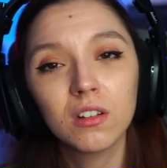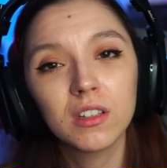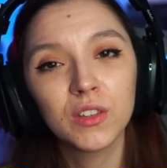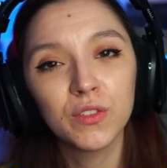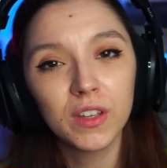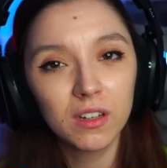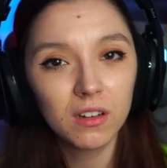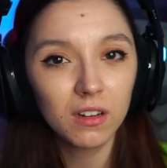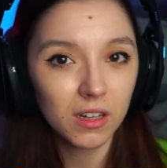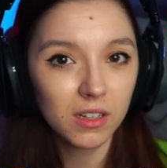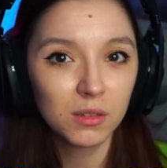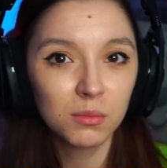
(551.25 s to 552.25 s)
is very
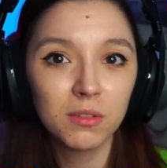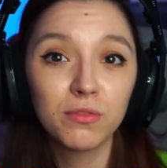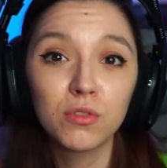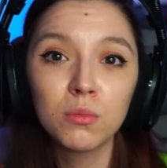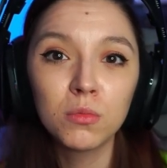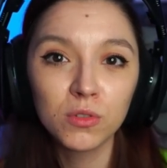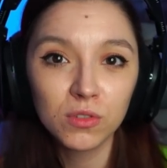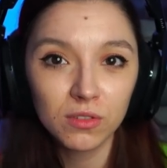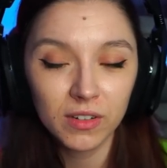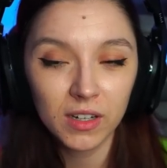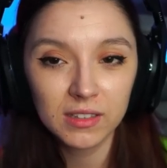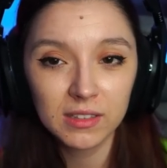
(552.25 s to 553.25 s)
relatable for most of us,